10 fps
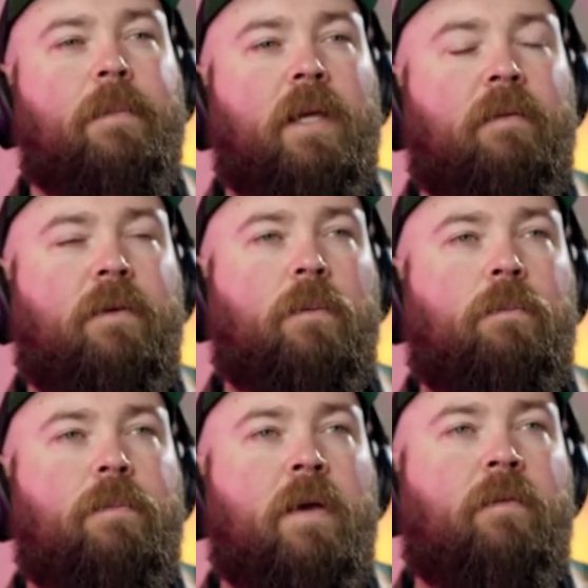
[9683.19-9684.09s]
if you
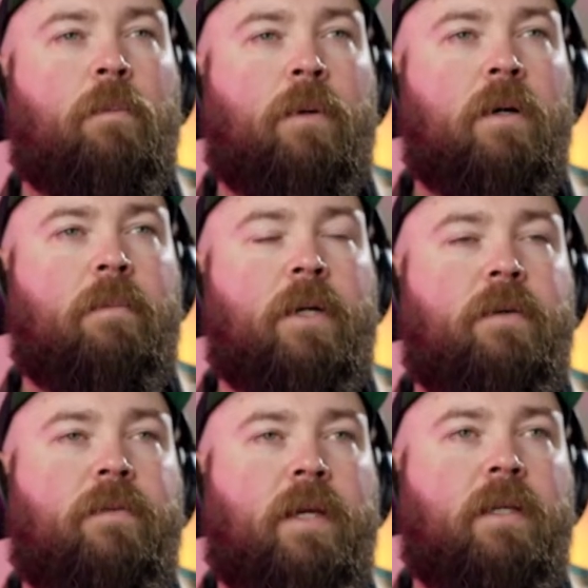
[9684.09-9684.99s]
put a bunch of
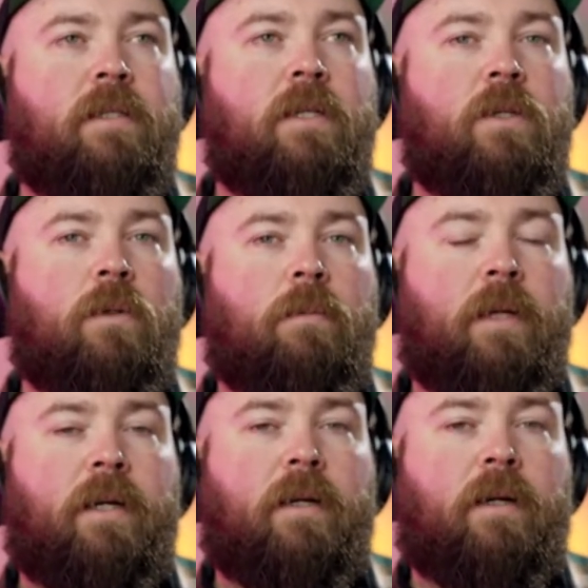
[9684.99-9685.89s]
things into a
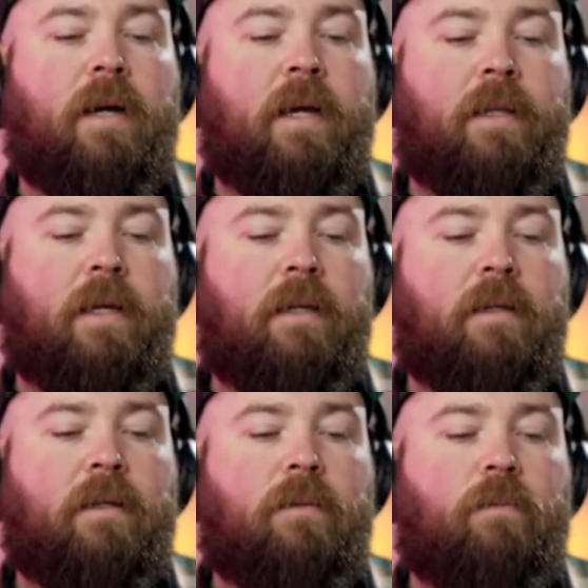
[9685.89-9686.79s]
blender and then